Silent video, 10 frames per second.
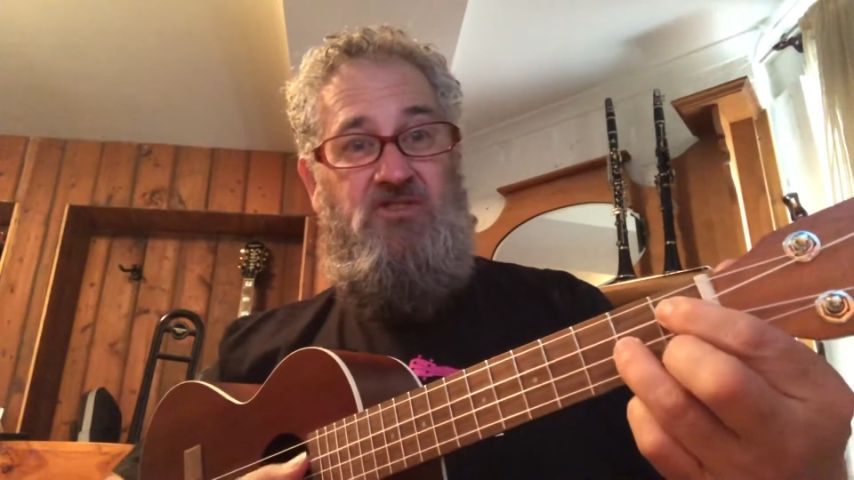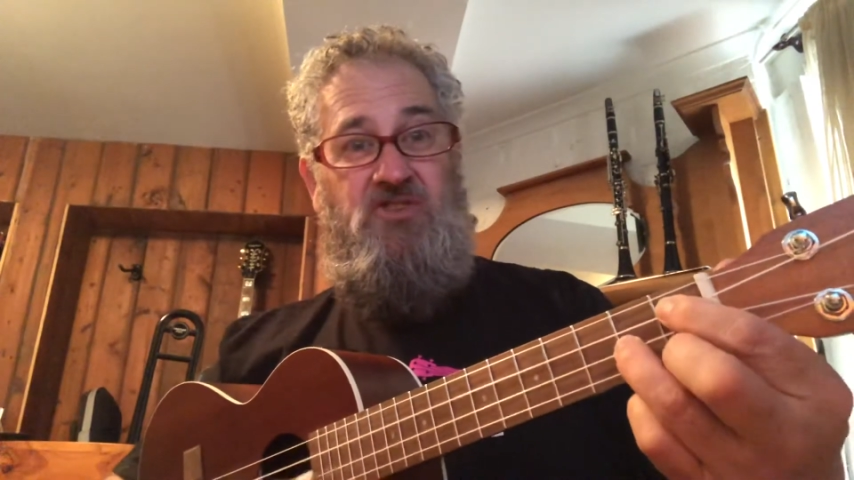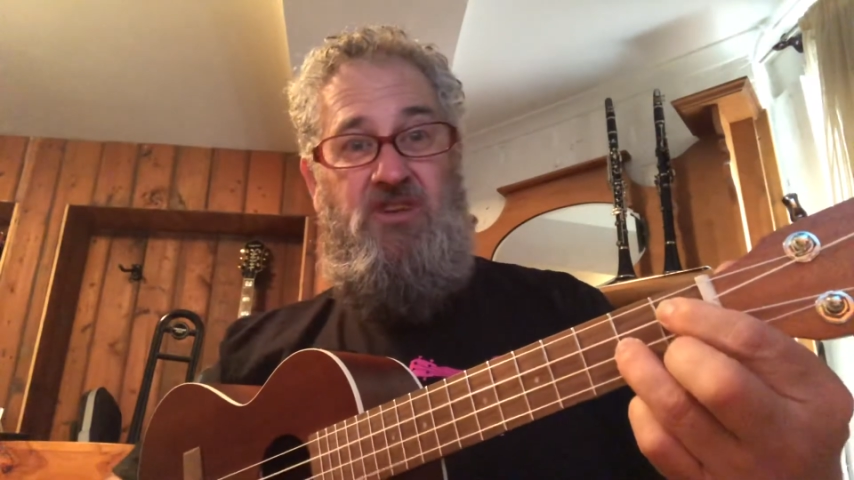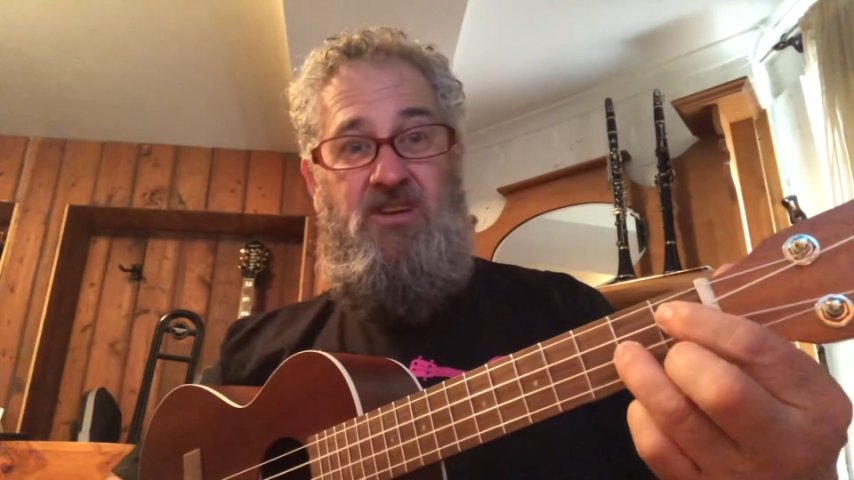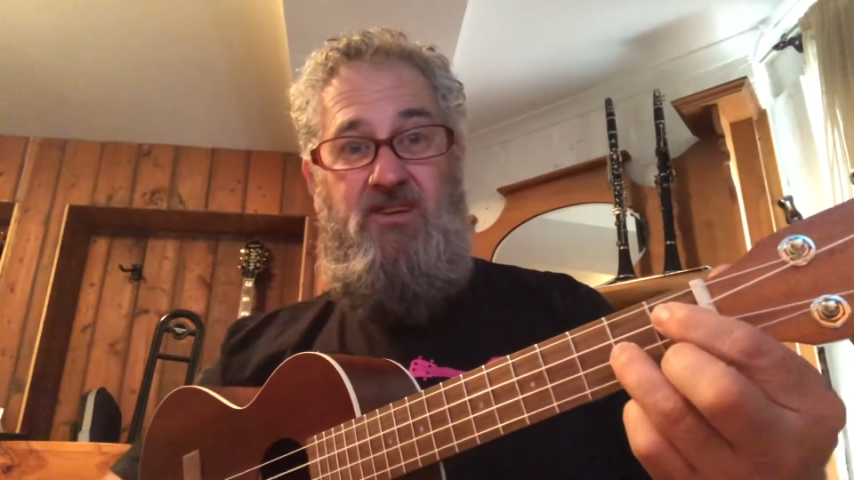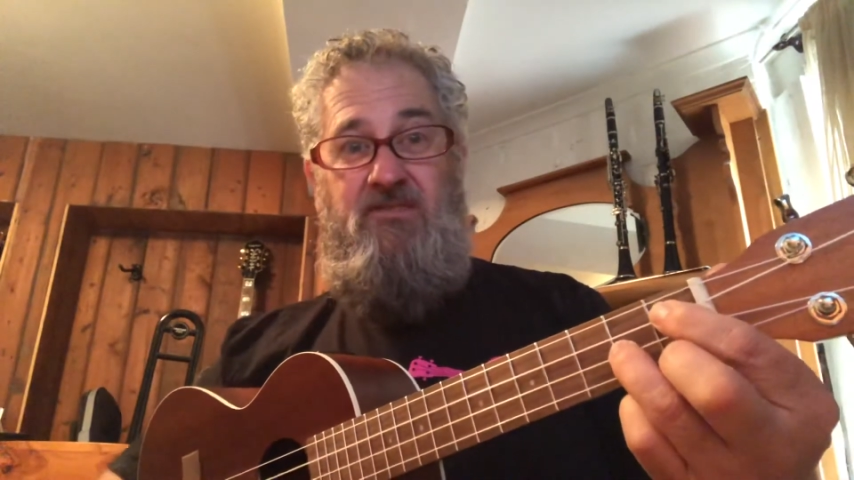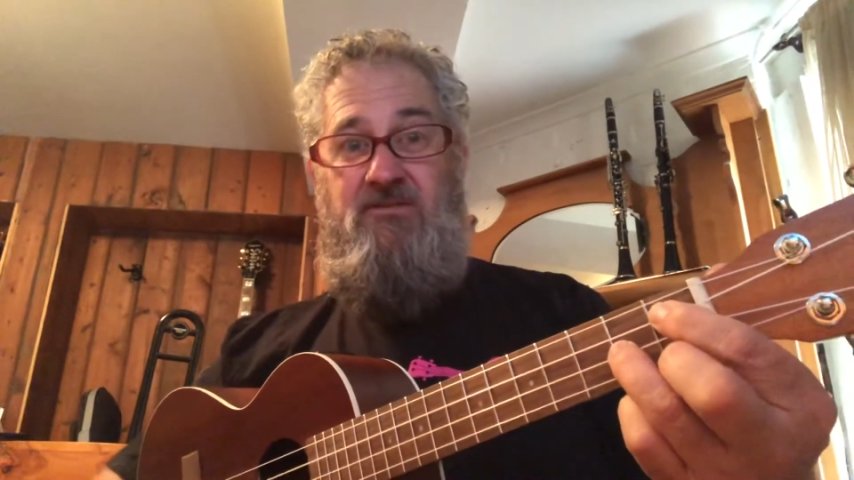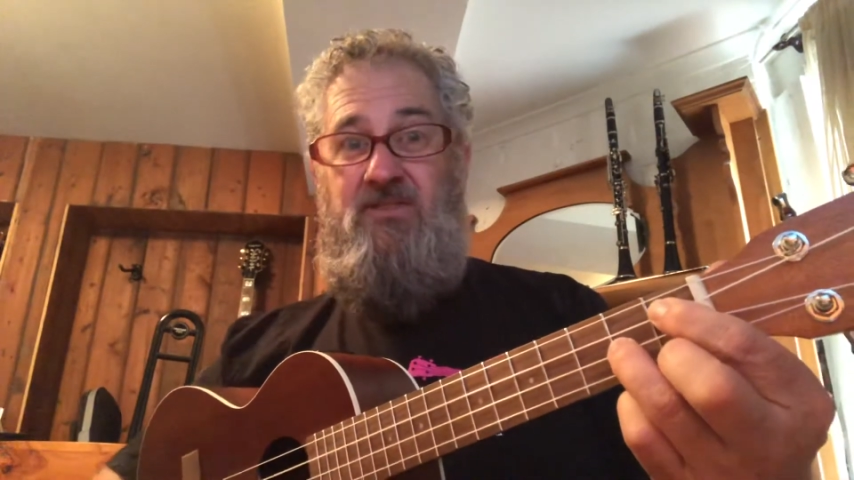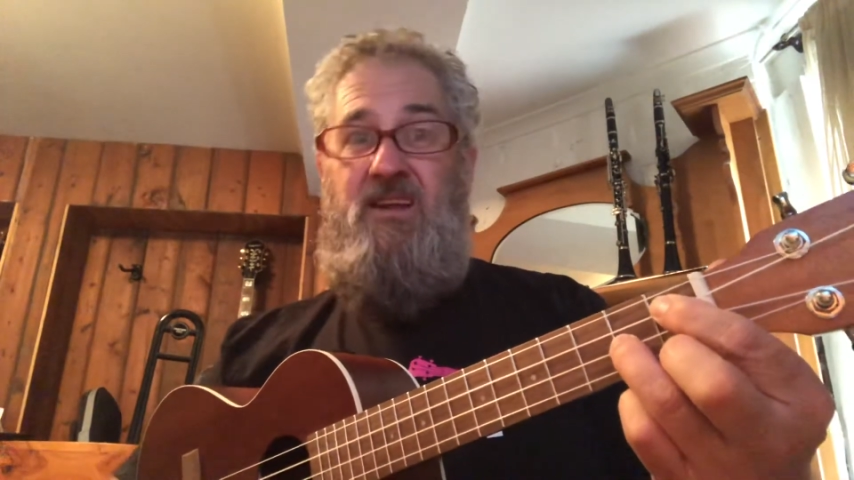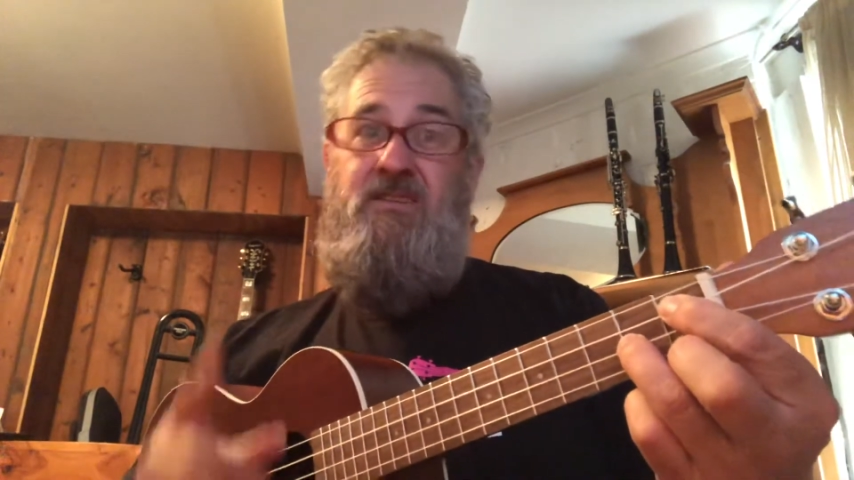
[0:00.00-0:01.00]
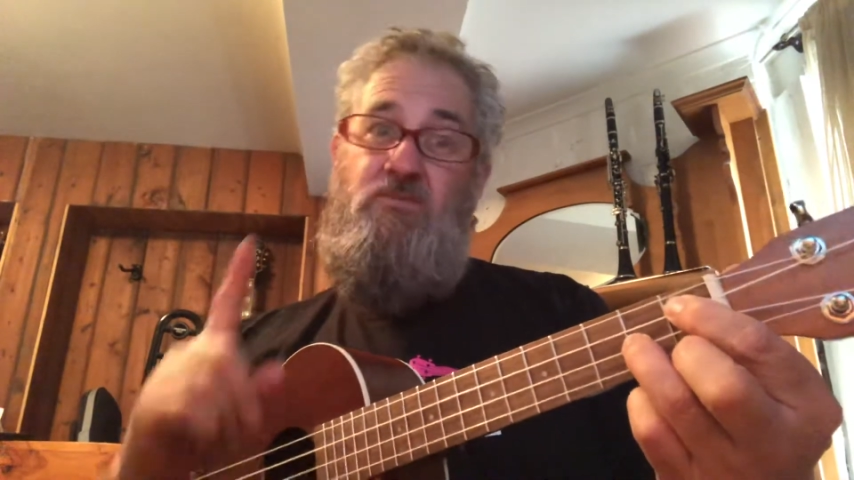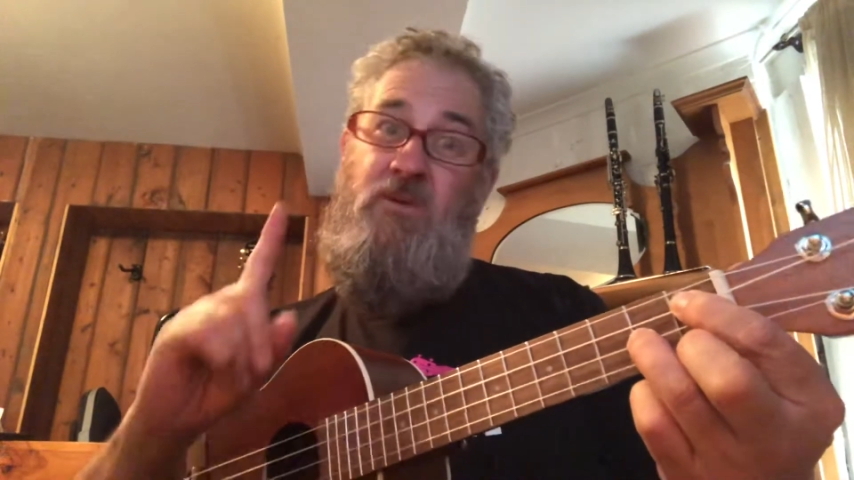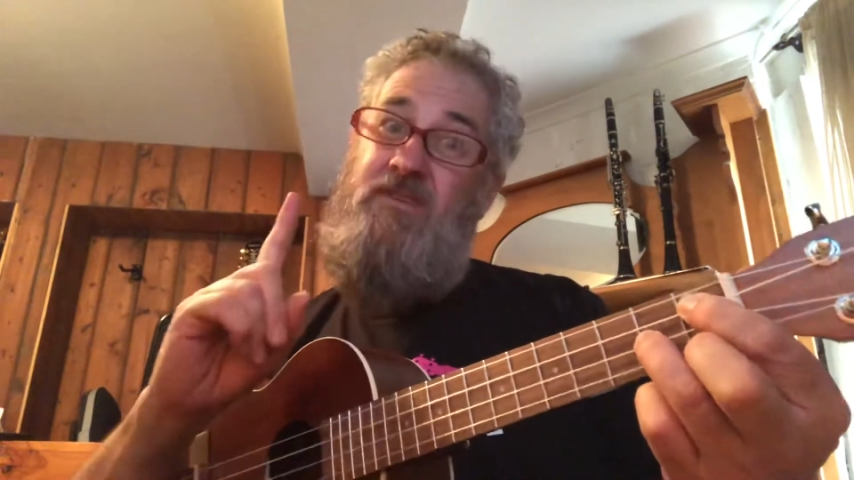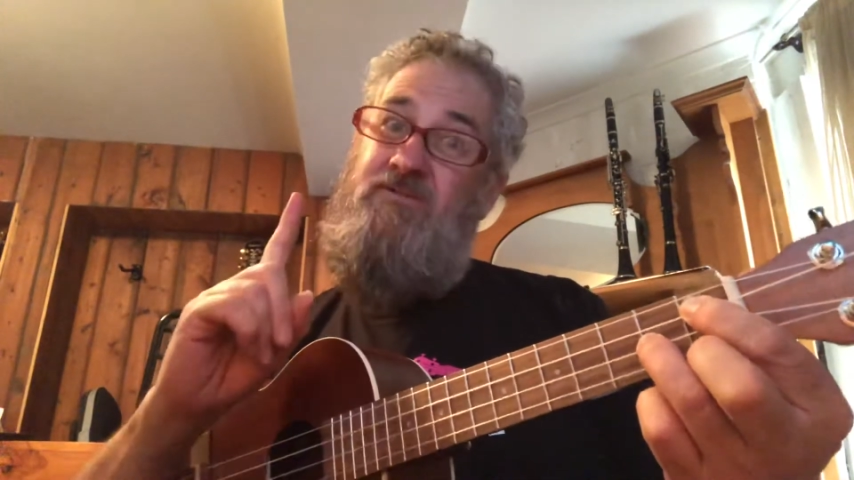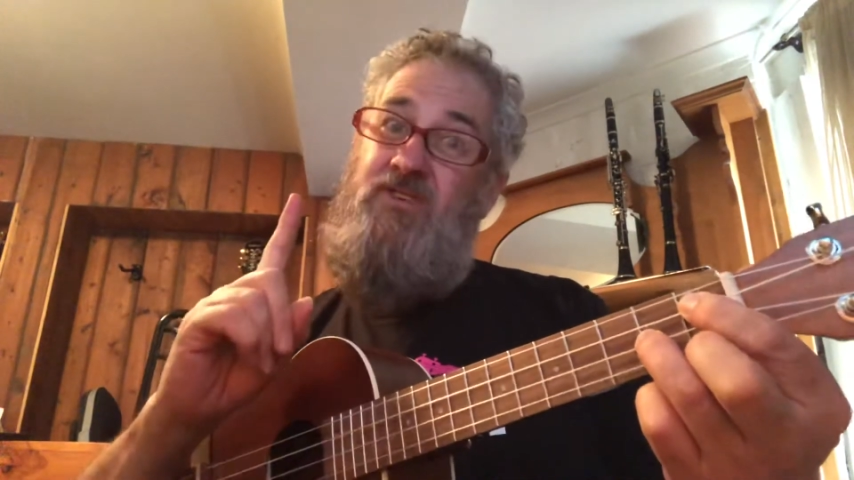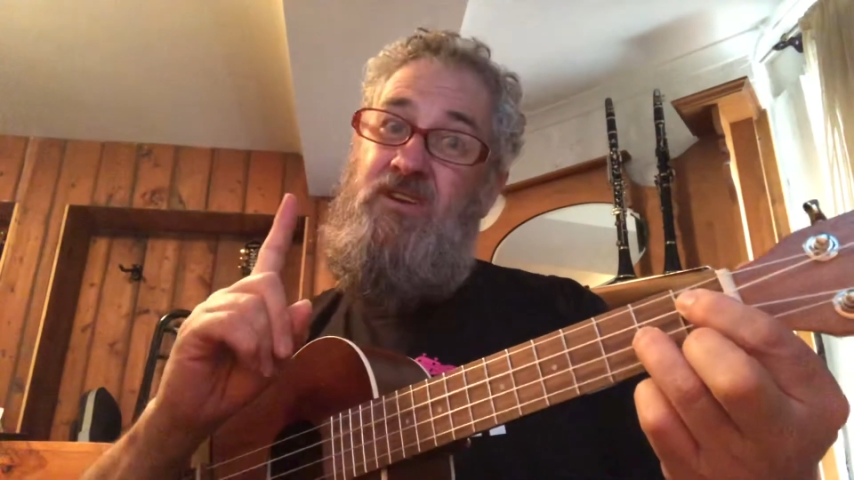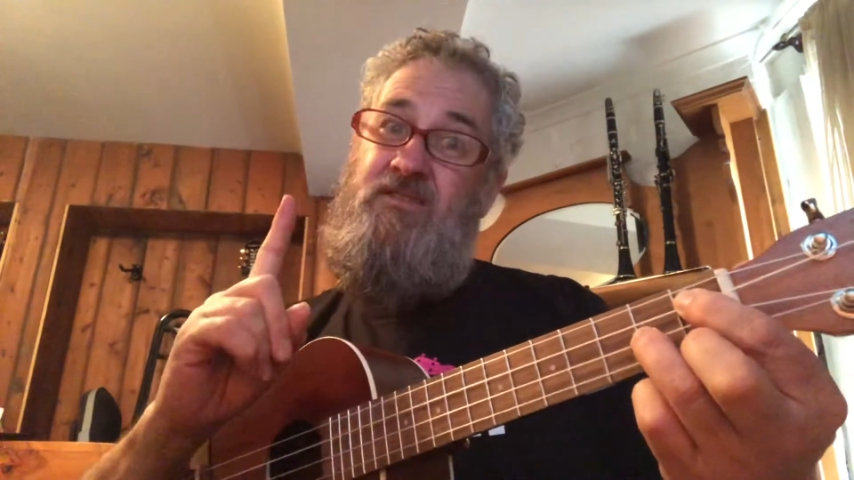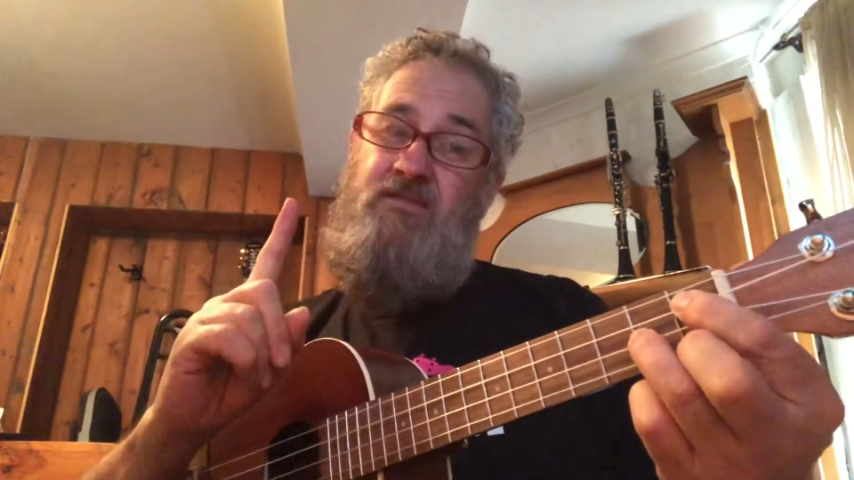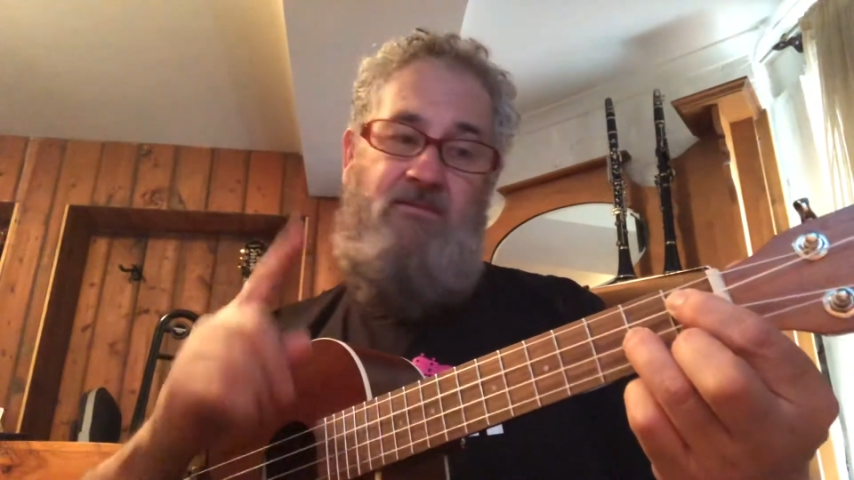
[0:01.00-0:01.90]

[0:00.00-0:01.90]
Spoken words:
G flatted 1 fret.